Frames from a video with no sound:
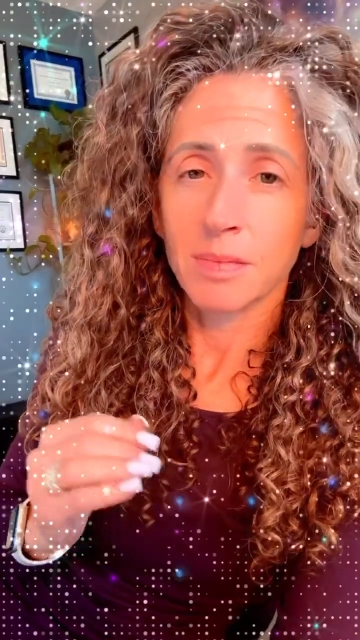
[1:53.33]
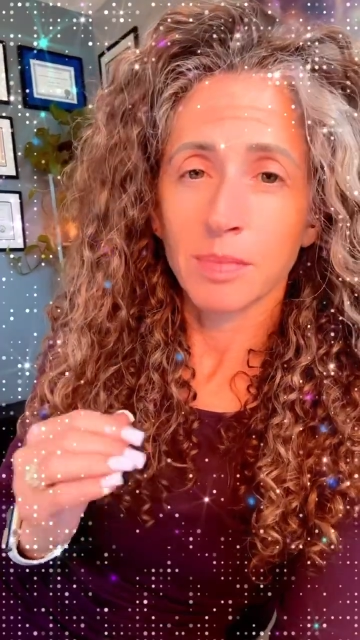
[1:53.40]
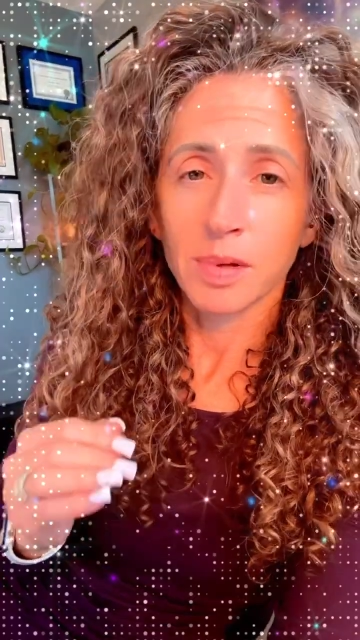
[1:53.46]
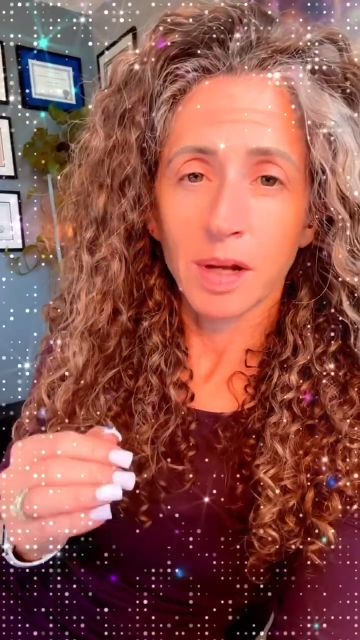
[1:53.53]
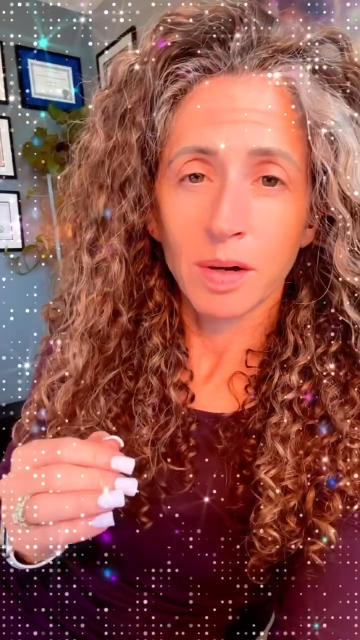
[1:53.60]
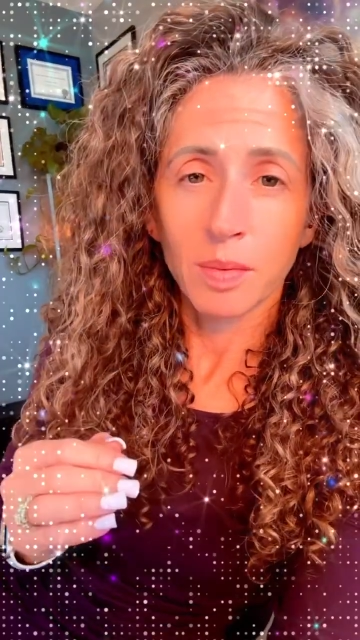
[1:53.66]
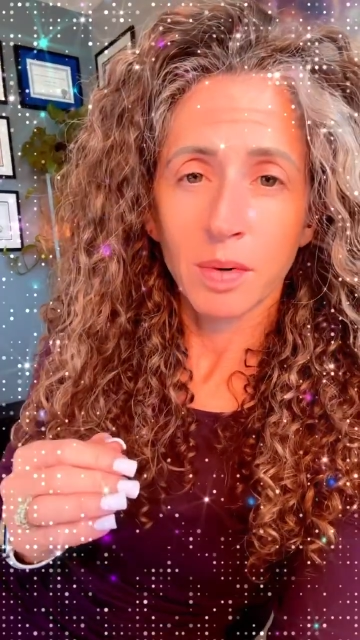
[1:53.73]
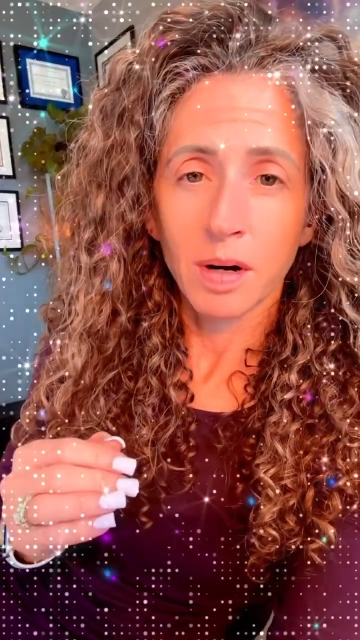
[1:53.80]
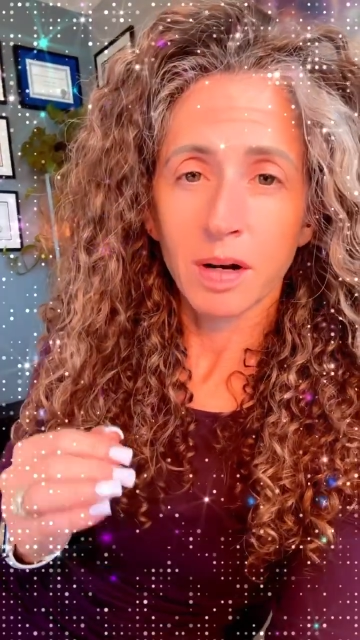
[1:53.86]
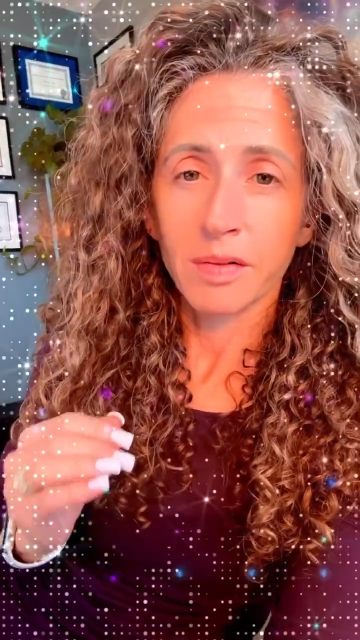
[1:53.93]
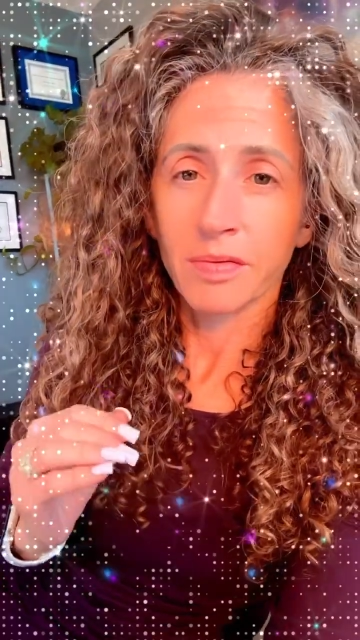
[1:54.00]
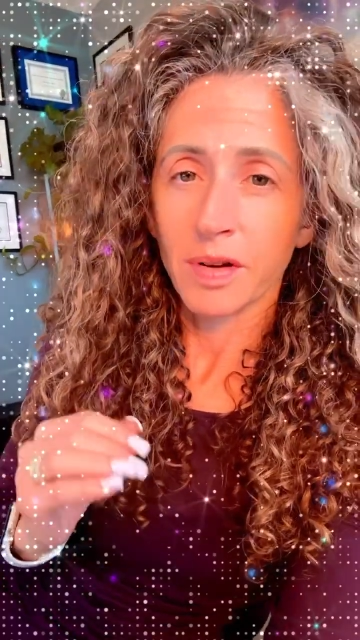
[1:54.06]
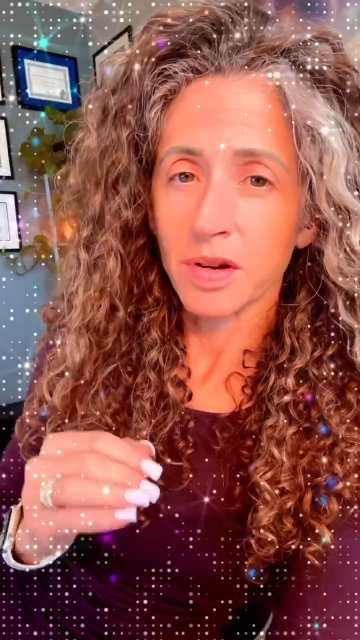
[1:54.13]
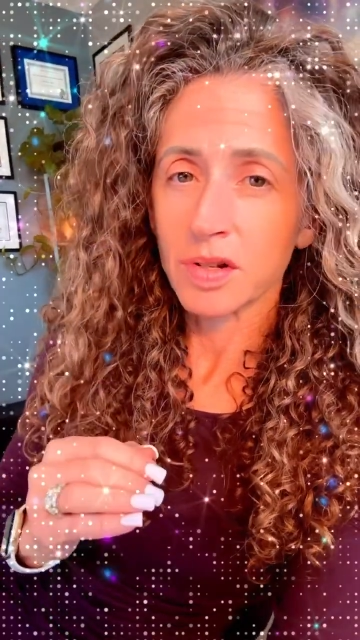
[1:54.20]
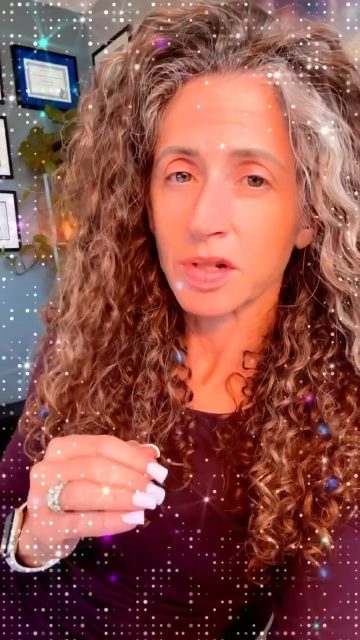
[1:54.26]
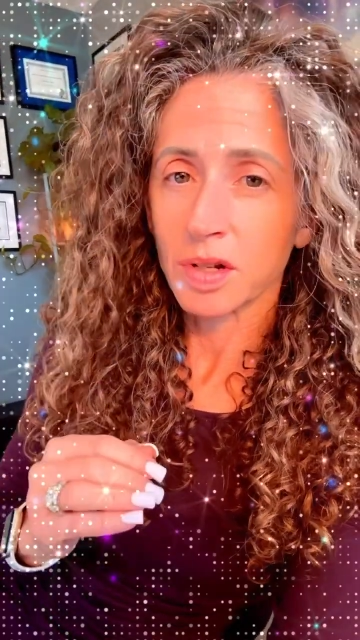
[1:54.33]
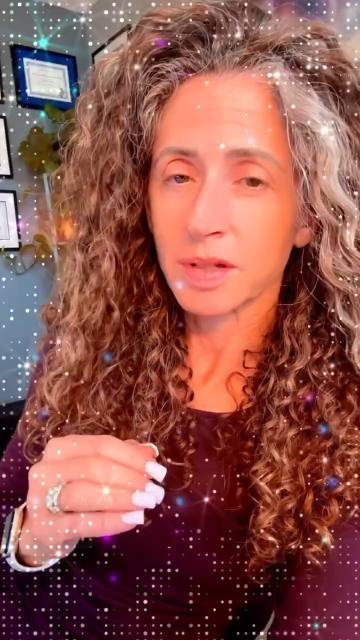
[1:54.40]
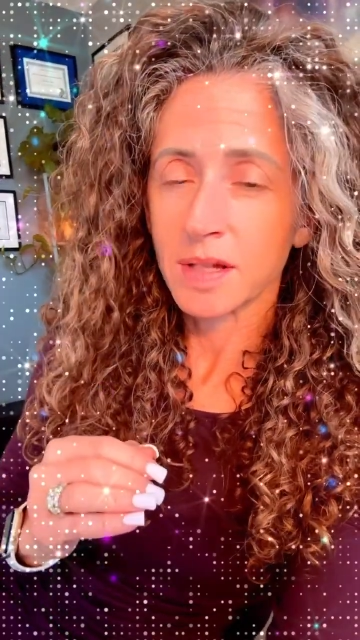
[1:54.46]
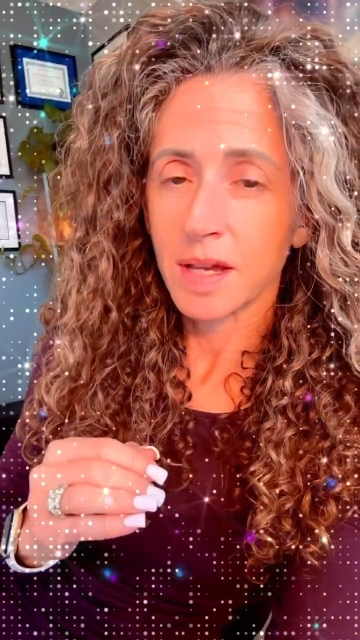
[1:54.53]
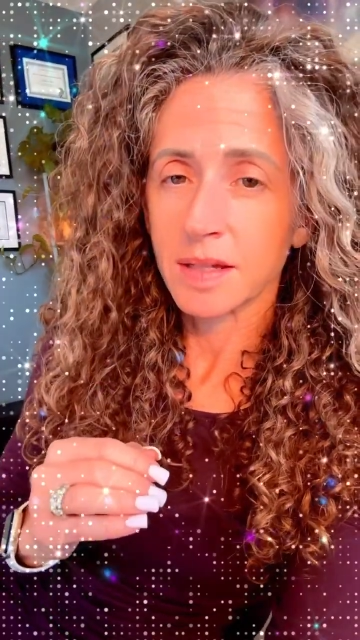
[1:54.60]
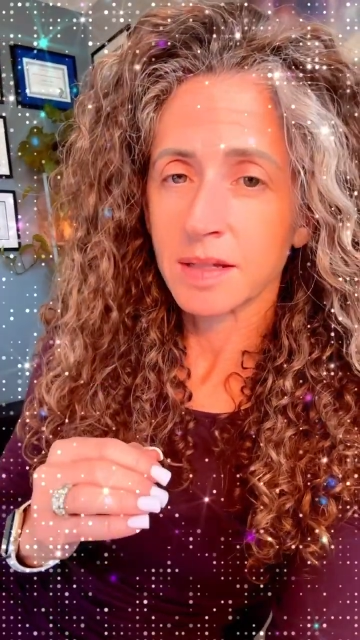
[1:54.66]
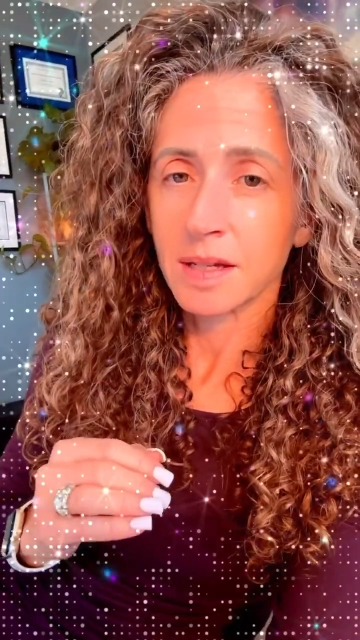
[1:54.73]
blood work, functional
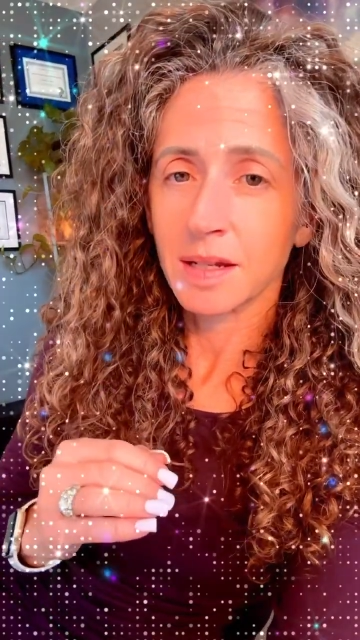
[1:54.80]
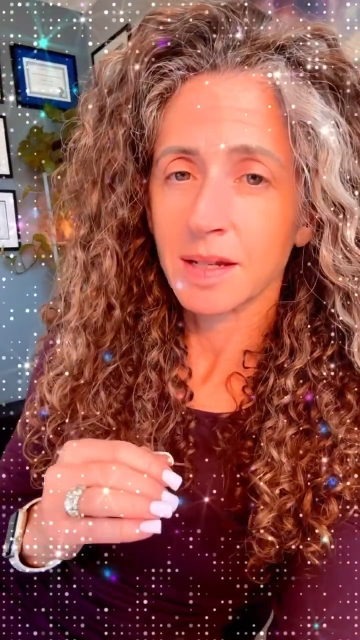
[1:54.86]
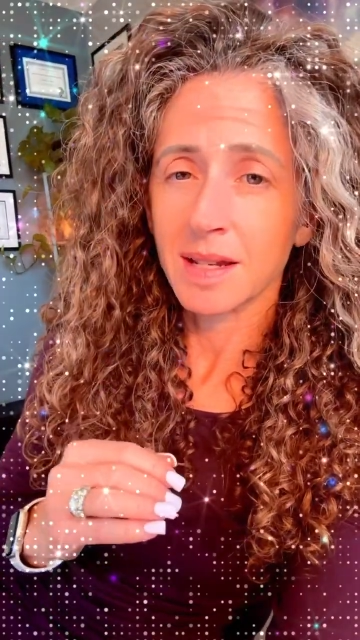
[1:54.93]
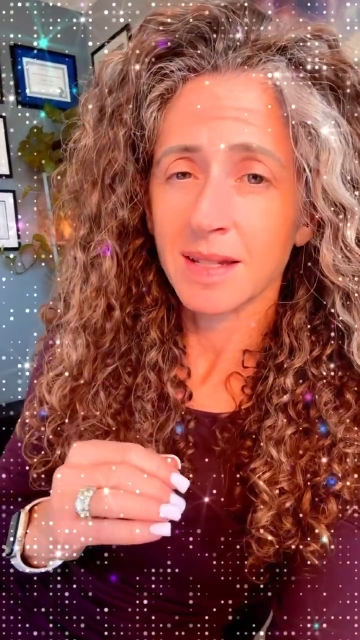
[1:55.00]
testing,